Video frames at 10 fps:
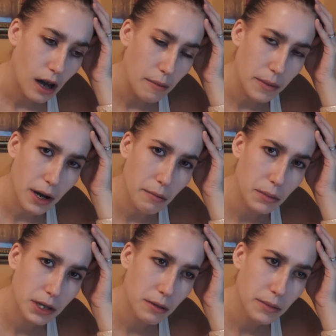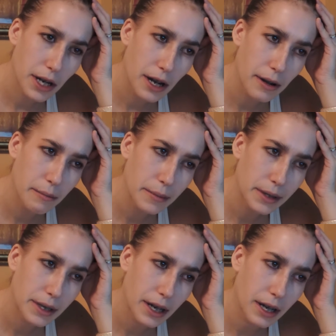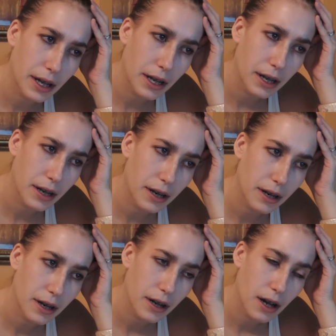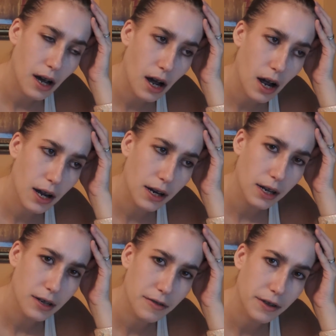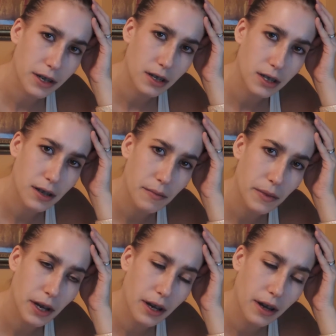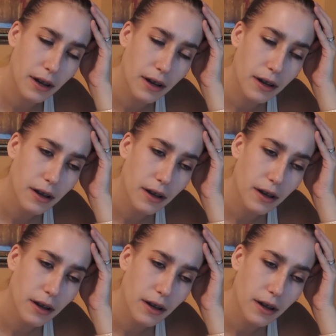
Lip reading: I'm numb sometimes, and I need to feel something,